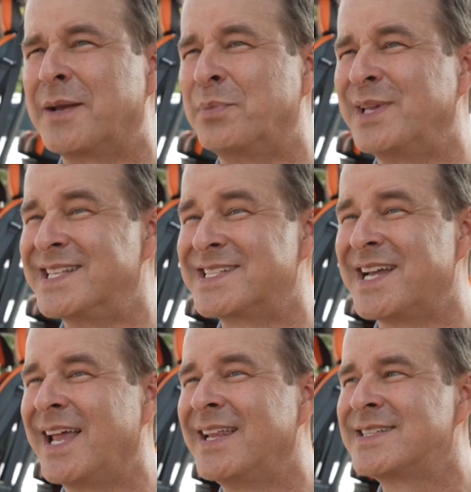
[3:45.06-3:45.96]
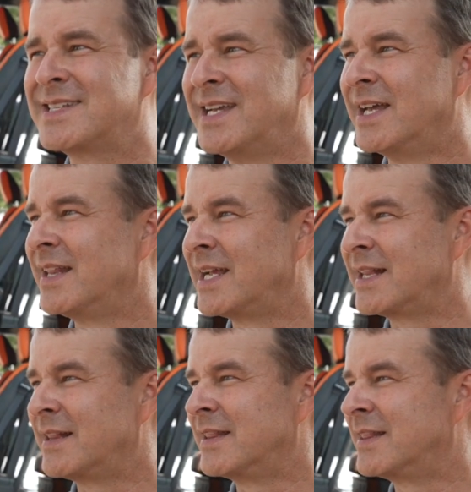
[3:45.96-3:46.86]
complete silence.
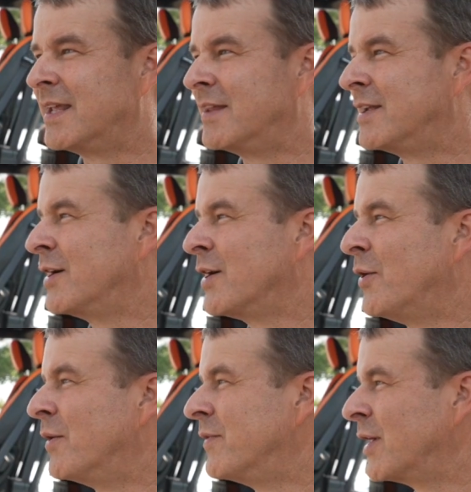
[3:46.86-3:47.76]
Like, there you go.